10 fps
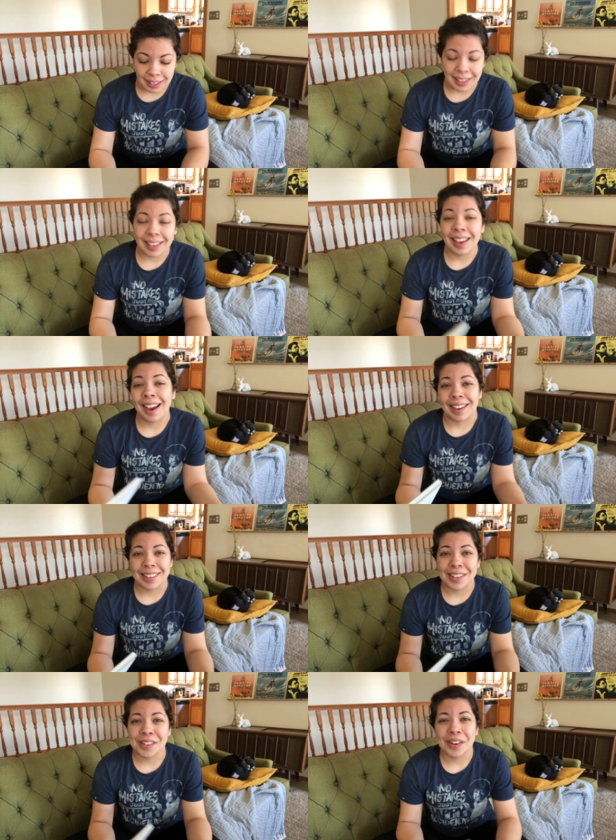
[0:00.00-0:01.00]
yeah.
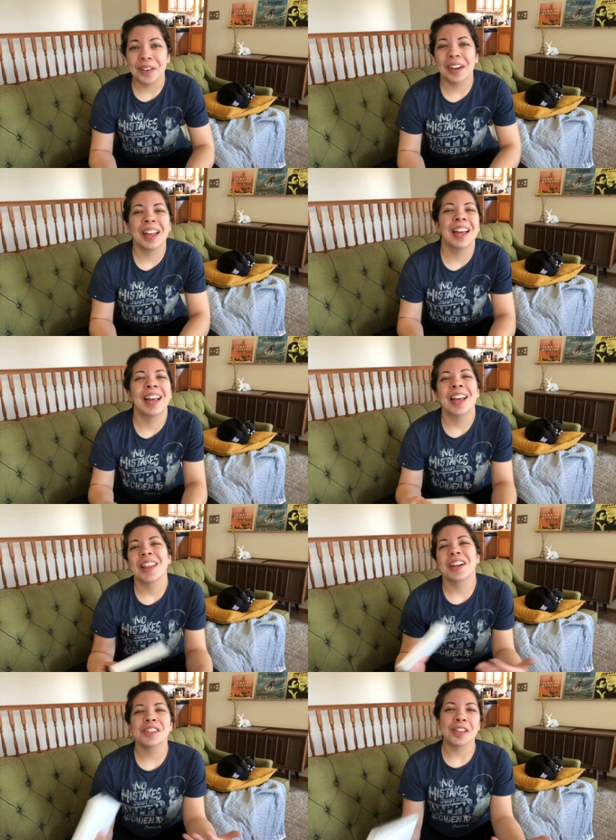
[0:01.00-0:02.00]
So
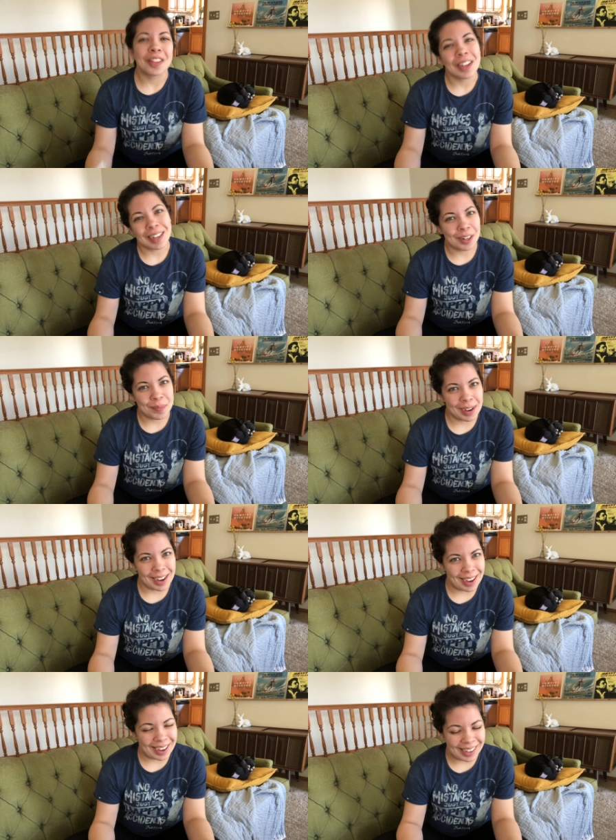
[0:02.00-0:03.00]
there's a look into my
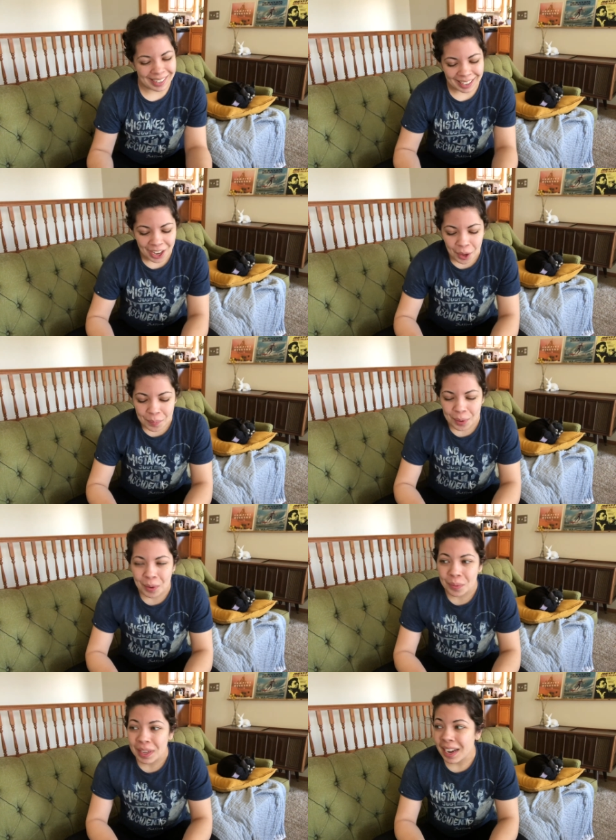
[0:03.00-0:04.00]
head,
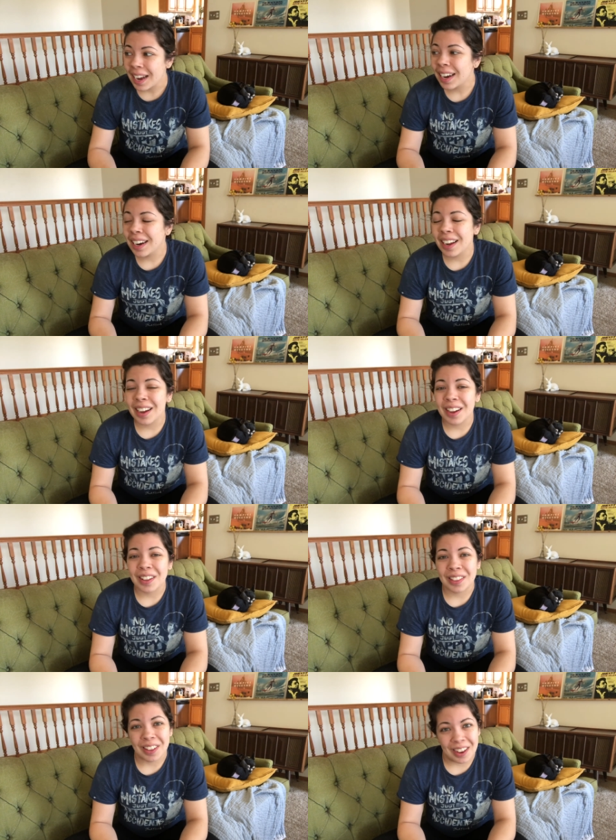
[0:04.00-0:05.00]
but we got a
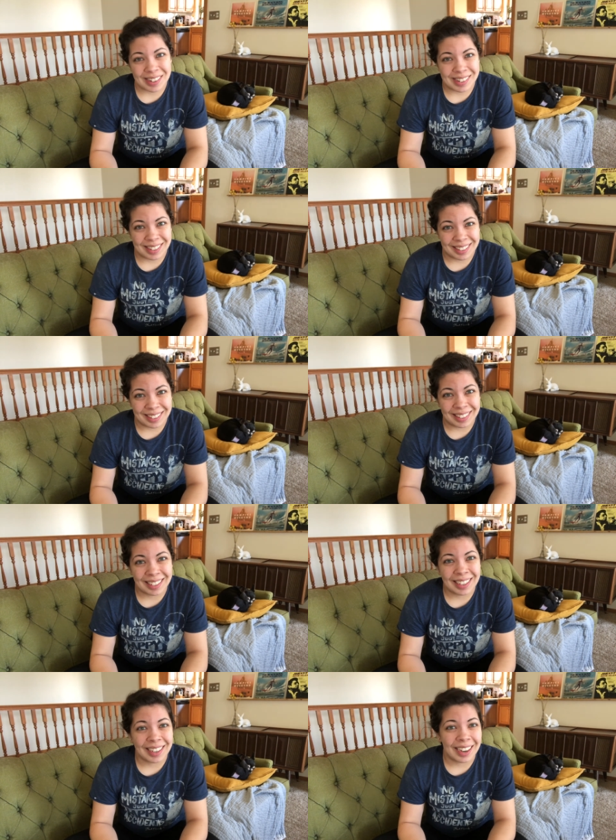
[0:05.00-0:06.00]
lot done.
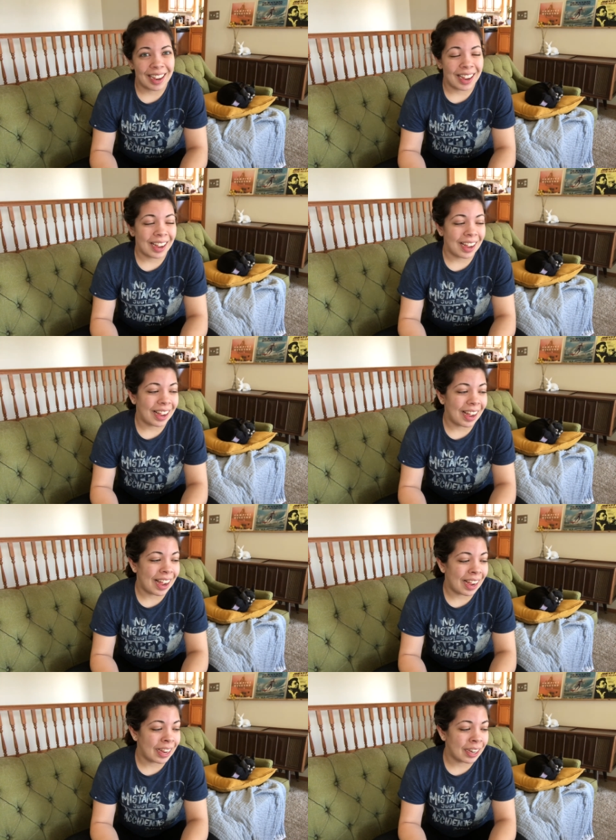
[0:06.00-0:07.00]

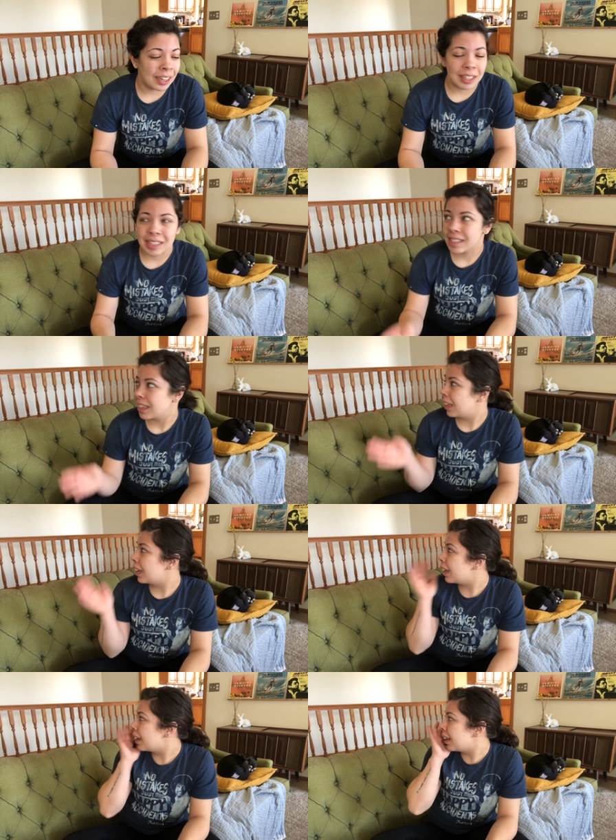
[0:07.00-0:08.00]
Let's see,
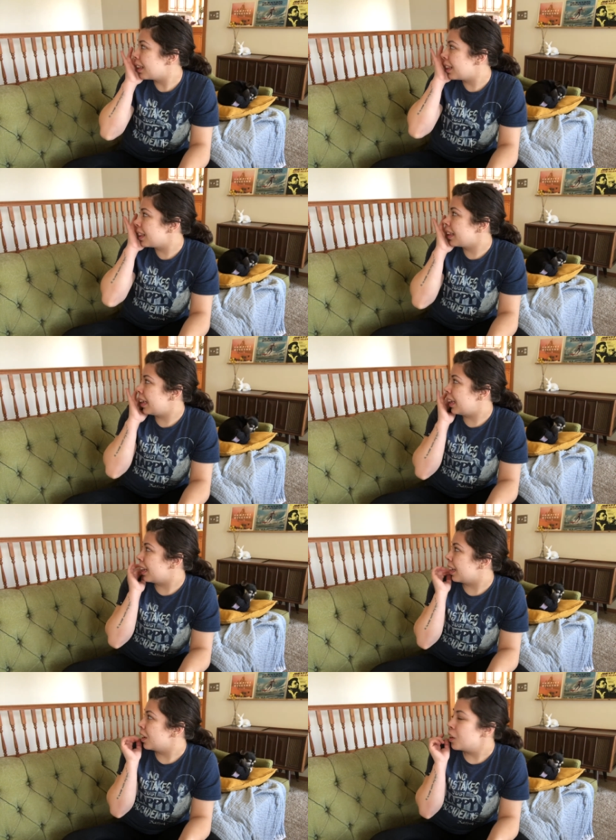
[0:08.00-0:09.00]

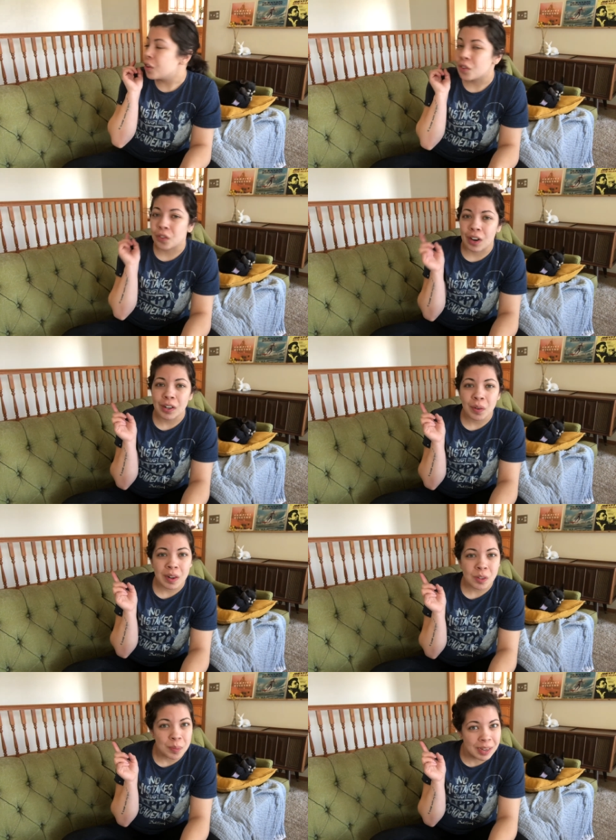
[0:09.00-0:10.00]
the front door
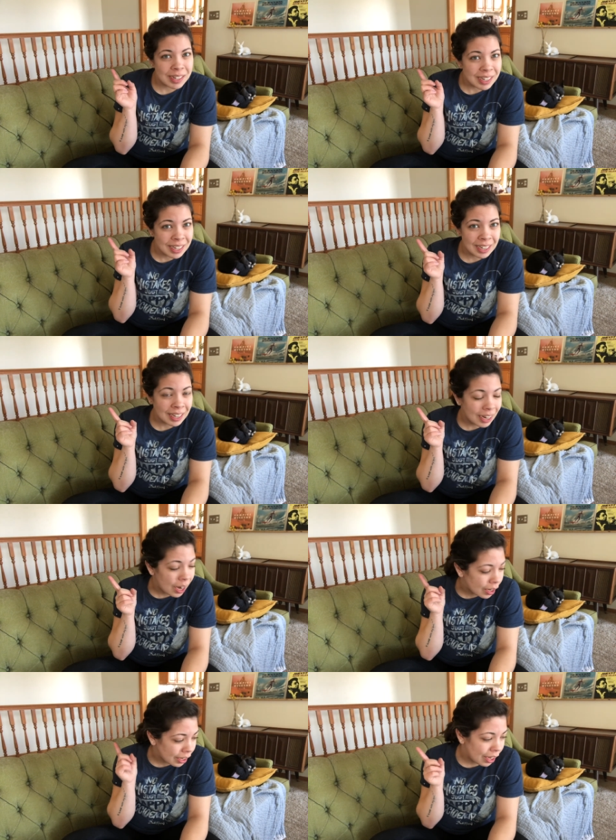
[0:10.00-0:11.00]
is painted.
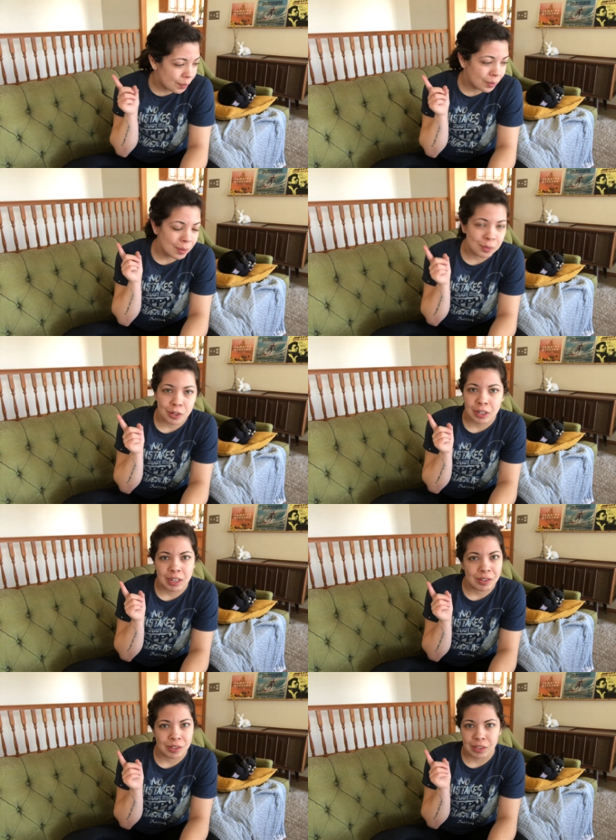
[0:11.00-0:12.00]
On camera, I'm sure it
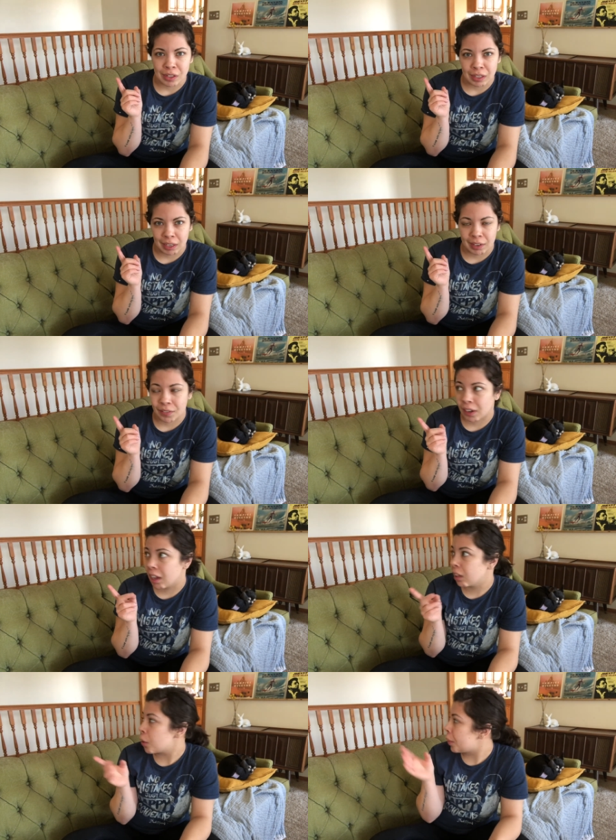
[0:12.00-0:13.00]
doesn't look like a different
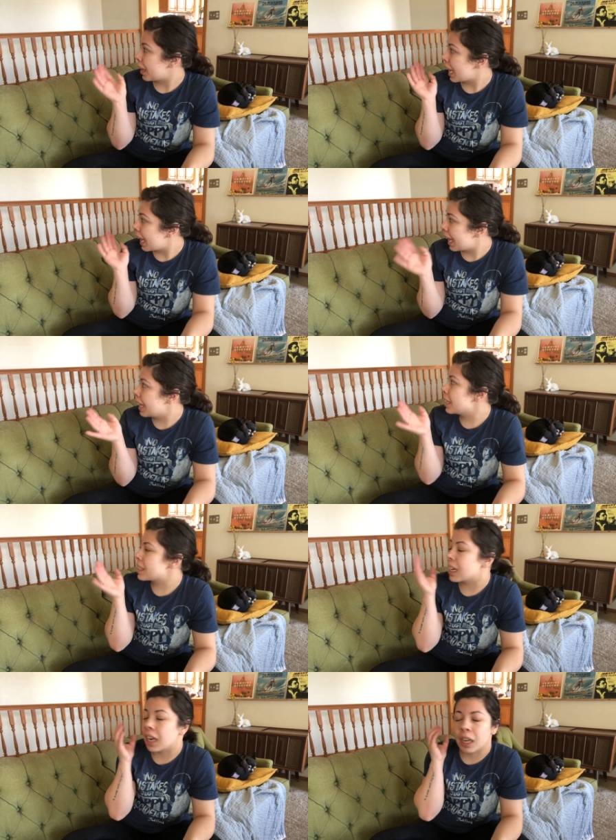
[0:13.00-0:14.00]
color, but it is,
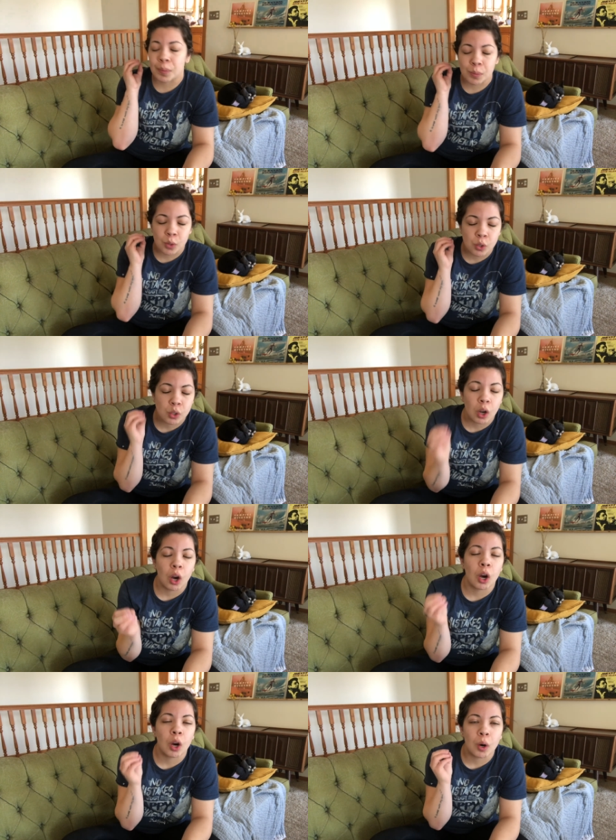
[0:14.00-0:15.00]
and I am
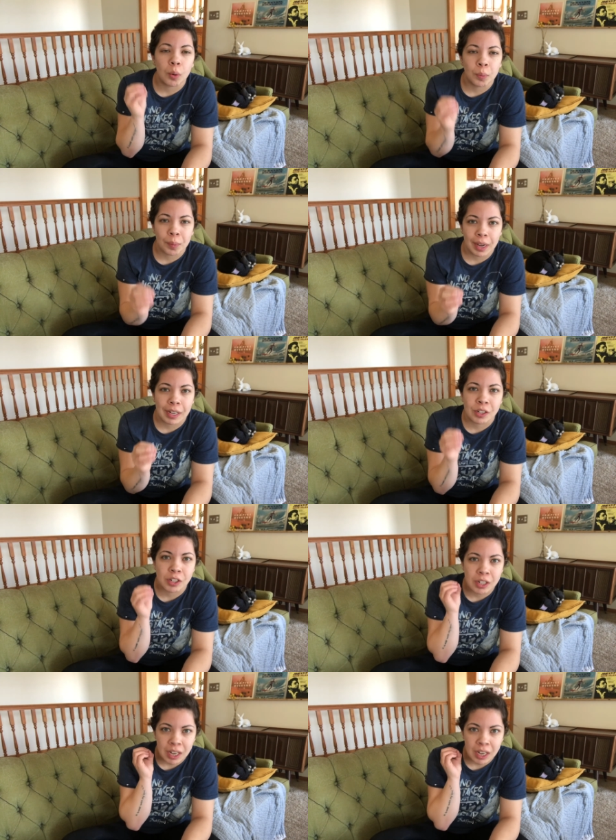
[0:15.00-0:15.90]
so much